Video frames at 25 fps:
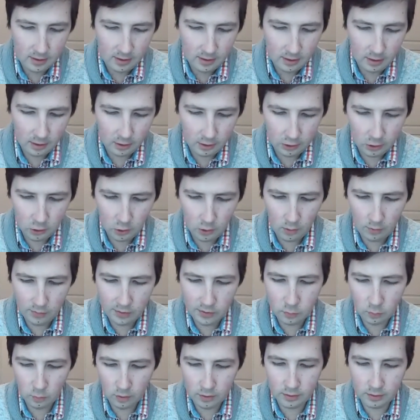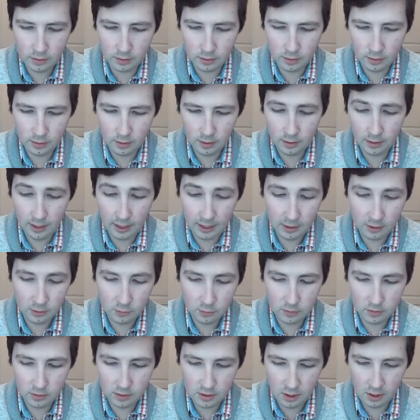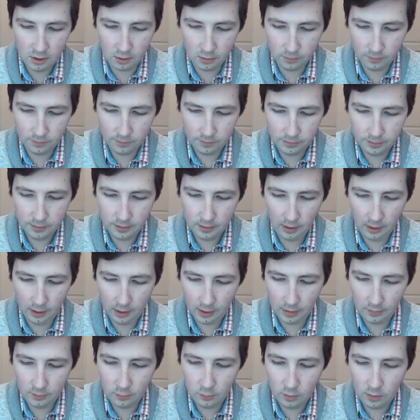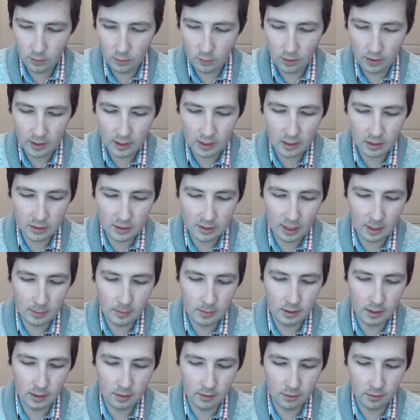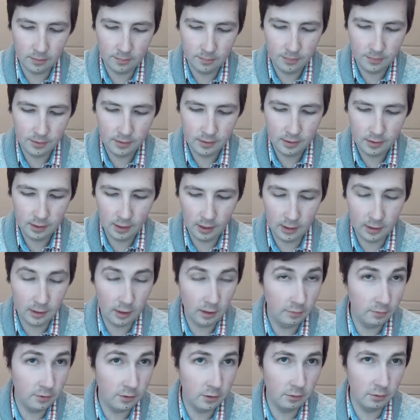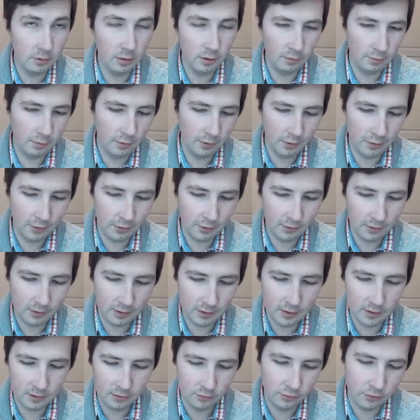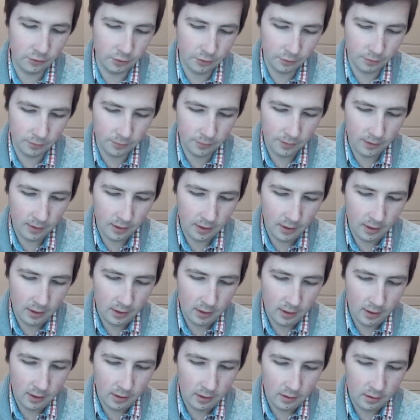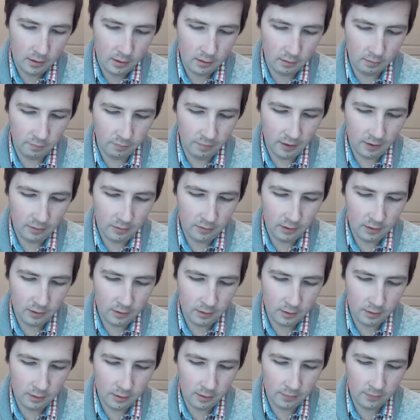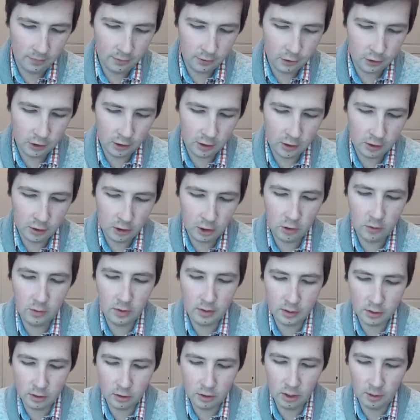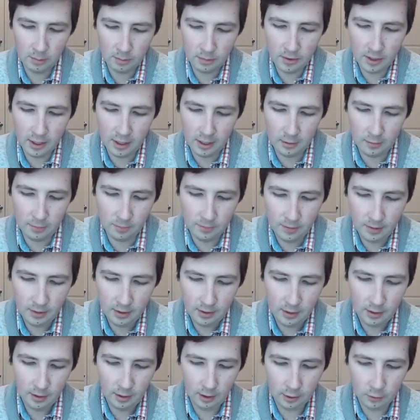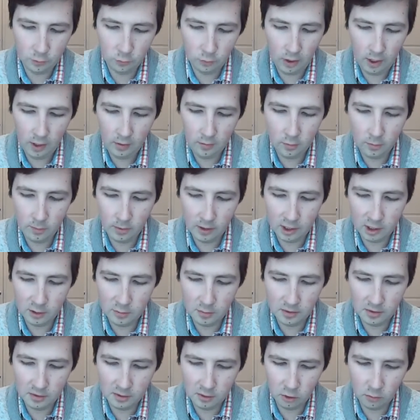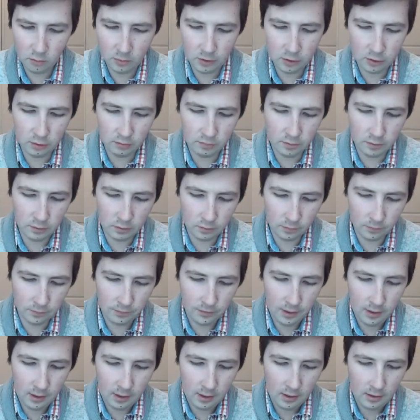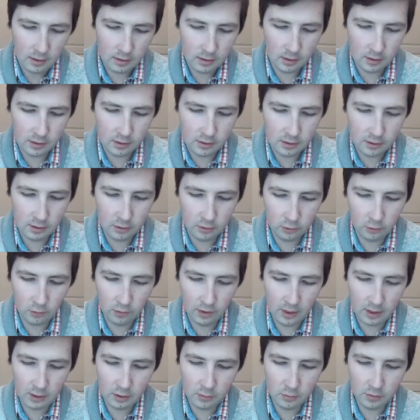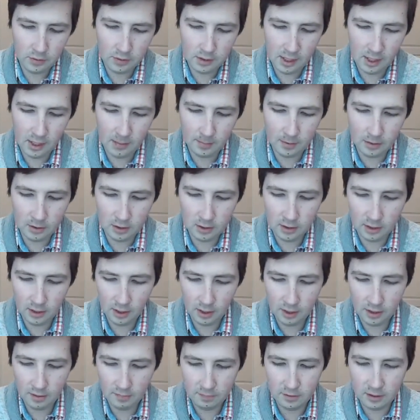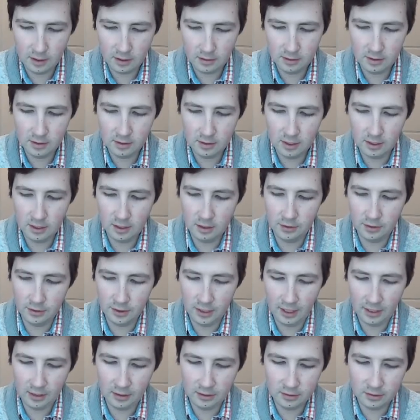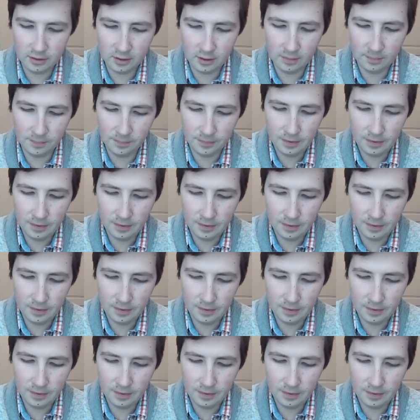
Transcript: I know you always wondered, and the answer is no. I never regretted our time together. I loved you, Nerf herder, I still do. The Falcon, she's Chewie's ship now, and Rey reminds me so much of you. Not a single credit to her name, but she's got enough guts to take on the galaxy.